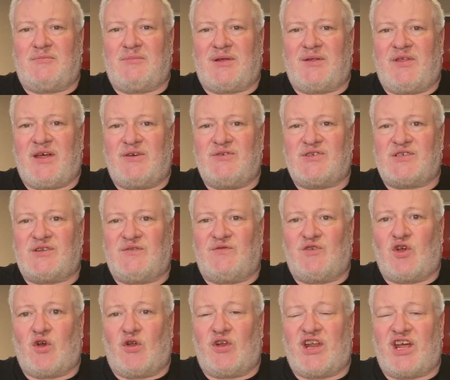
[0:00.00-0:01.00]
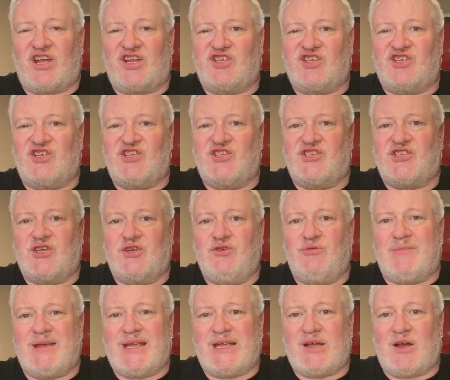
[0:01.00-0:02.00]
Those have gone
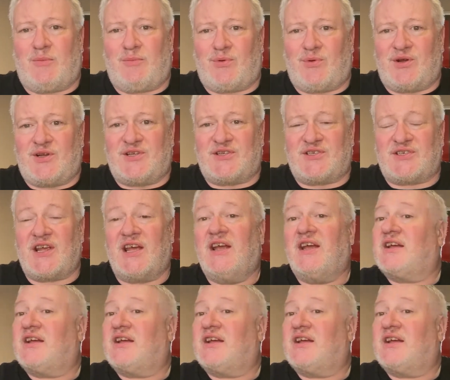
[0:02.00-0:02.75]
zooming upwards,